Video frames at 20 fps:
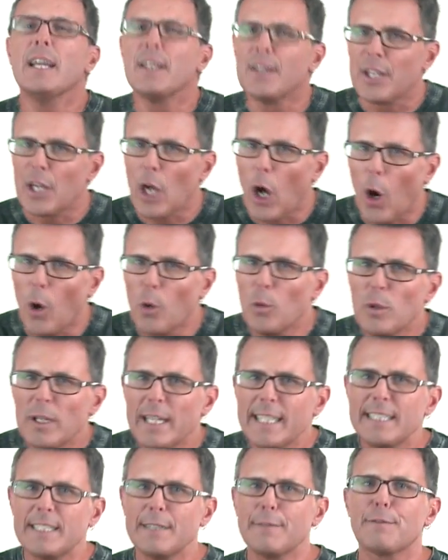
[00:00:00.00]
The
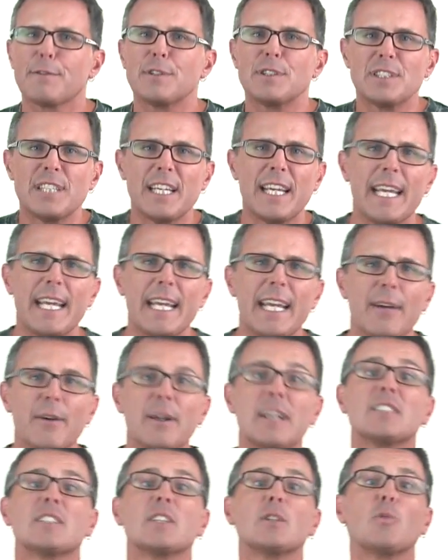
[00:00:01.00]
only difference here
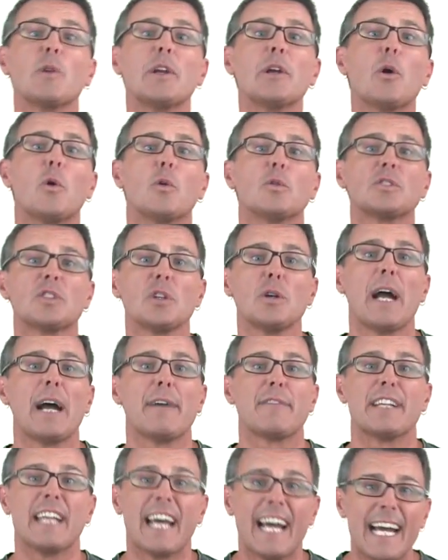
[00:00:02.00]
is that we also have an